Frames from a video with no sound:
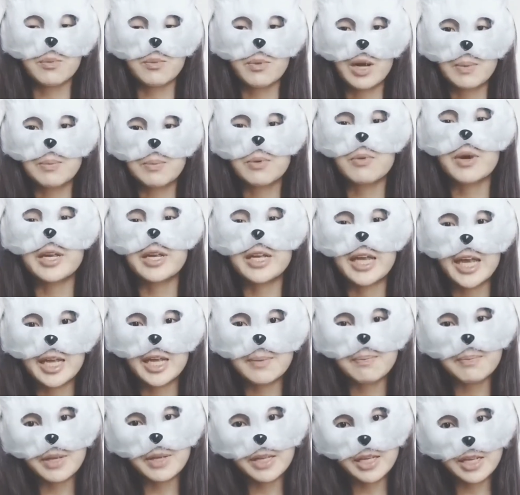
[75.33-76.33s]

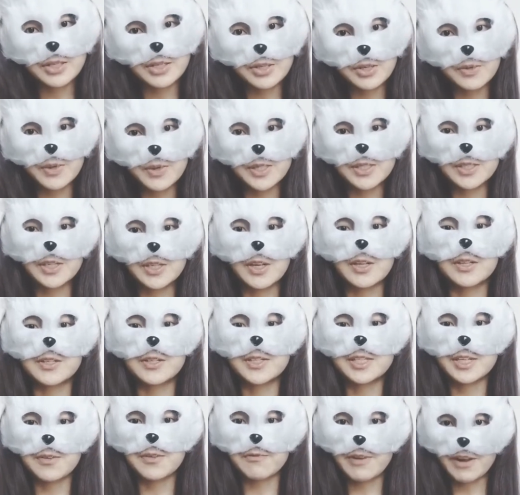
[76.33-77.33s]
$1.8 billion
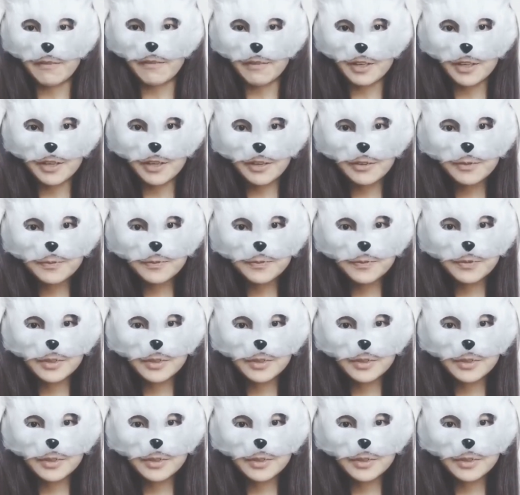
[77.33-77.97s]
in revenue,